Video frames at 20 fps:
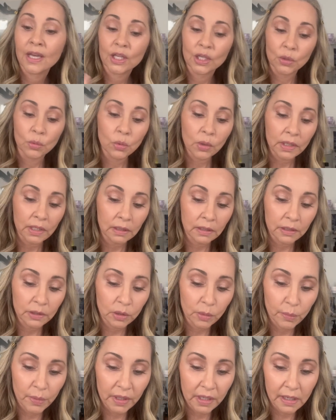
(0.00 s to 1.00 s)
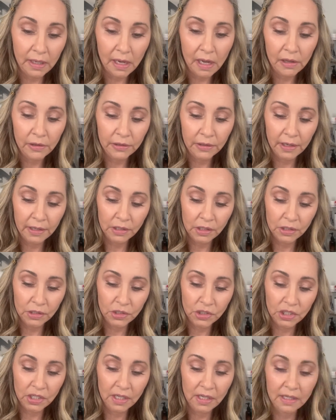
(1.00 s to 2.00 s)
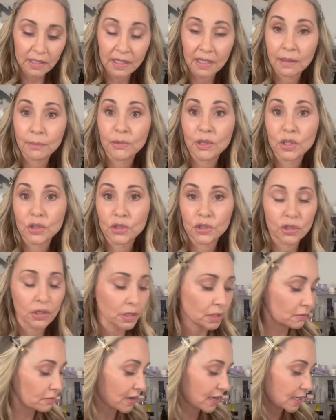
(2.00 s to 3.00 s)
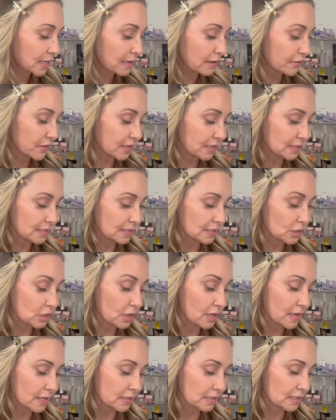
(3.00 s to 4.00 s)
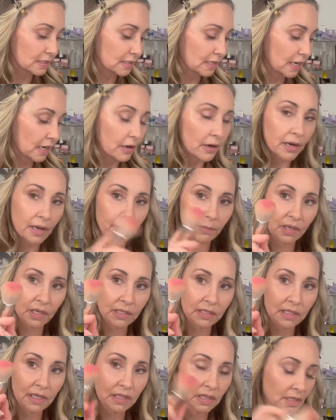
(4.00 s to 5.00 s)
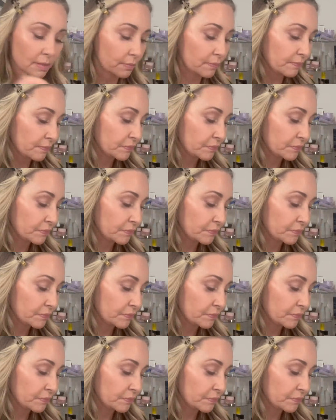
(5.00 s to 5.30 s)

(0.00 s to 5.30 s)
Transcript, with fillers: You want a little bit of color on your cheeks, and I'm going to show you right now that it's not scary. I'm going to take the,